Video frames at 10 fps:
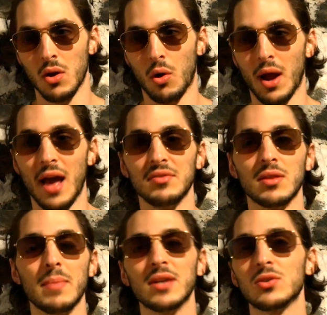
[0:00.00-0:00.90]
or having
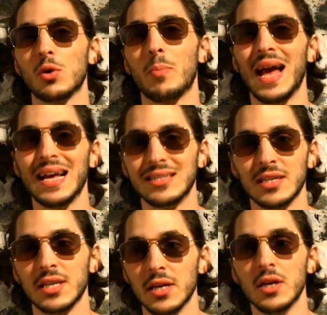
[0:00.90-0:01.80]
the mental
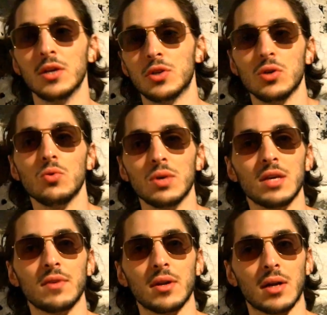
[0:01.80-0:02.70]
capacity to
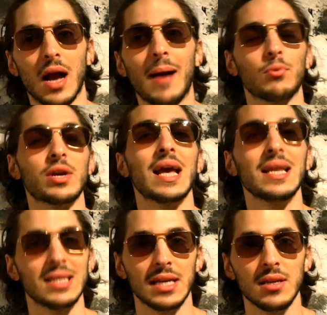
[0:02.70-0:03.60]
even
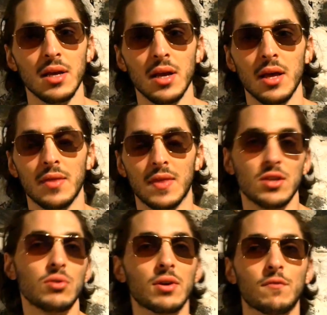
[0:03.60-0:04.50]
comprehend it, then
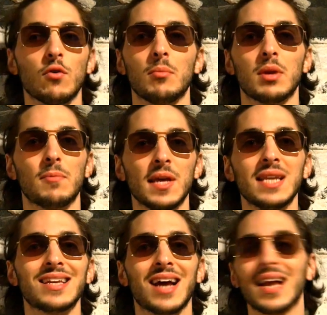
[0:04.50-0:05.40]
you can form an
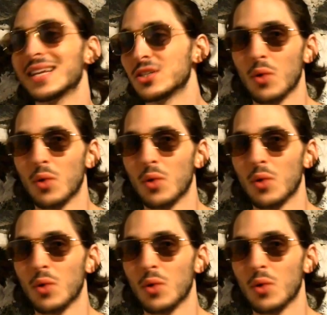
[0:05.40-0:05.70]
opinion on it.